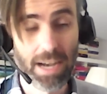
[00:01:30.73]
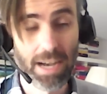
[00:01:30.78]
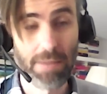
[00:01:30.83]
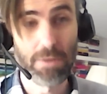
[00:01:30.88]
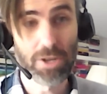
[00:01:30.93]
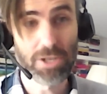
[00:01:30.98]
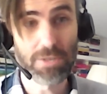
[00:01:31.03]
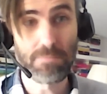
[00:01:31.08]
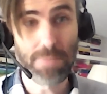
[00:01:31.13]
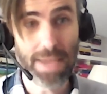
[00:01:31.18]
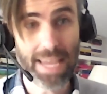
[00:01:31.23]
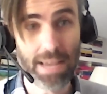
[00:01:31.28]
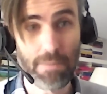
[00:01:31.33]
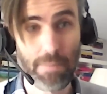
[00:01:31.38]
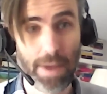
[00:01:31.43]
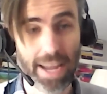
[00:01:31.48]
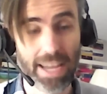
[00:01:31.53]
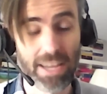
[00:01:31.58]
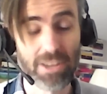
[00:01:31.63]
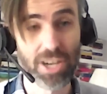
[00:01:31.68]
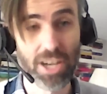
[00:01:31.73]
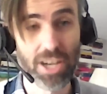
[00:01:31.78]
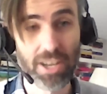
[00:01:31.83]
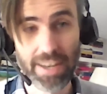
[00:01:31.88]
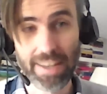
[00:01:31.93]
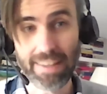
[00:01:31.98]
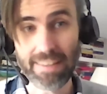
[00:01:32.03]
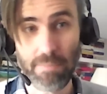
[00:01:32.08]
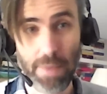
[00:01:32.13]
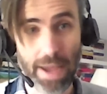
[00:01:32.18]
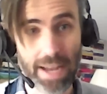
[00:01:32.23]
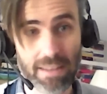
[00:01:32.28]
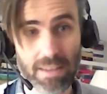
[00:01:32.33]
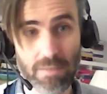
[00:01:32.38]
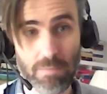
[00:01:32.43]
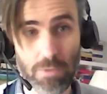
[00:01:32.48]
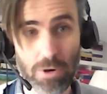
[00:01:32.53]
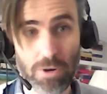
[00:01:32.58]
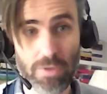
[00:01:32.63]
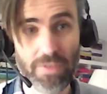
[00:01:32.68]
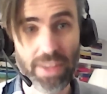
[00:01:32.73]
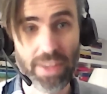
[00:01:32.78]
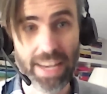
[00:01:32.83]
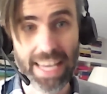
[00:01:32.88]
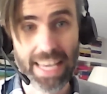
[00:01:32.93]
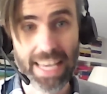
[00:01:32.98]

a much bigger package, unexpected moves